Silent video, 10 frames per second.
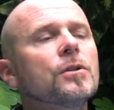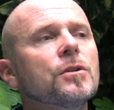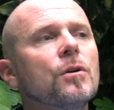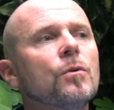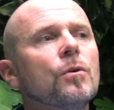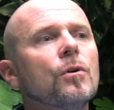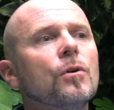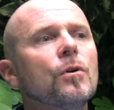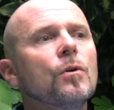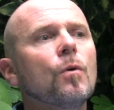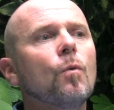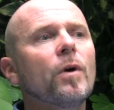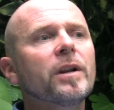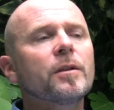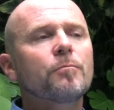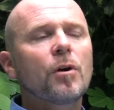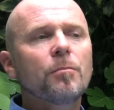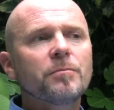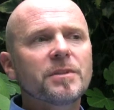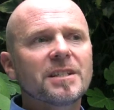So one of the
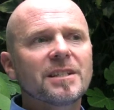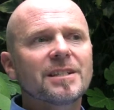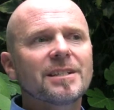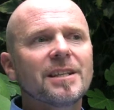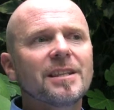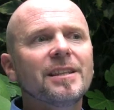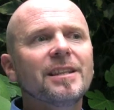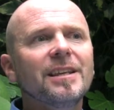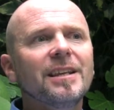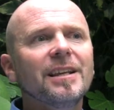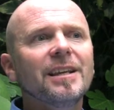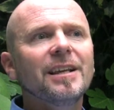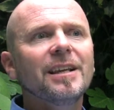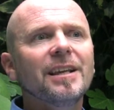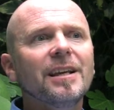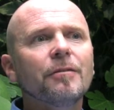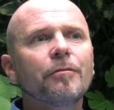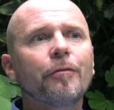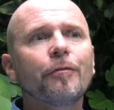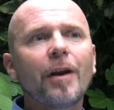problems is that the
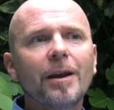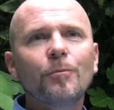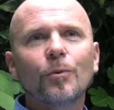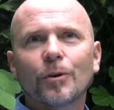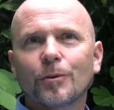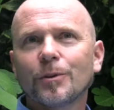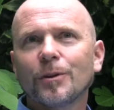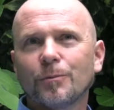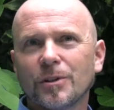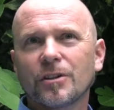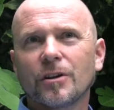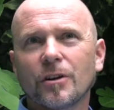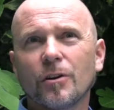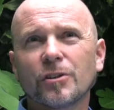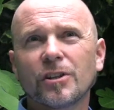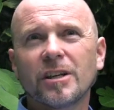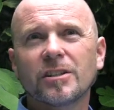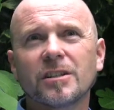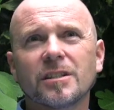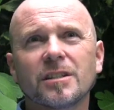framework within which the
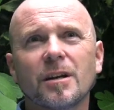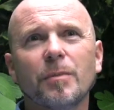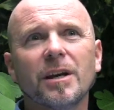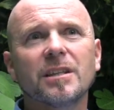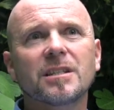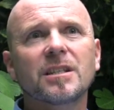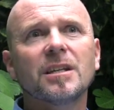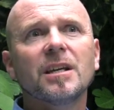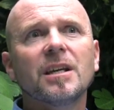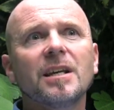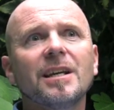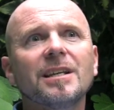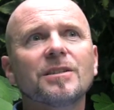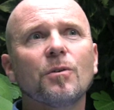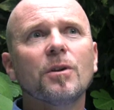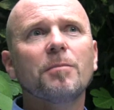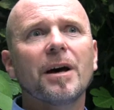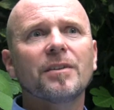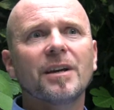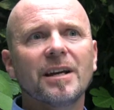negotiations are based is all
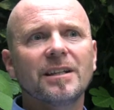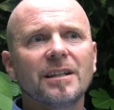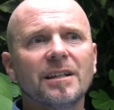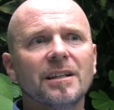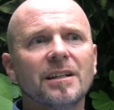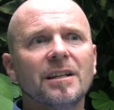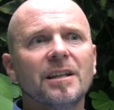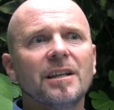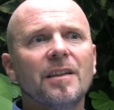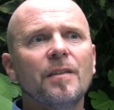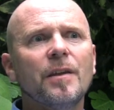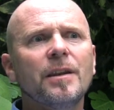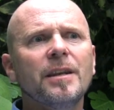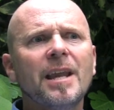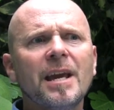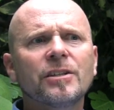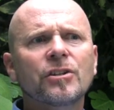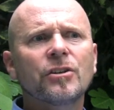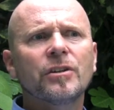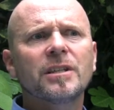about the idea that
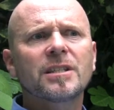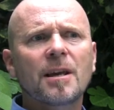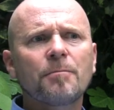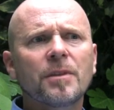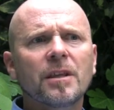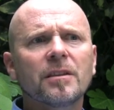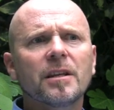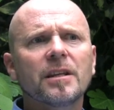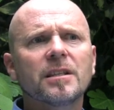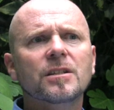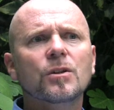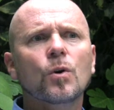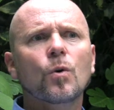nature is something that is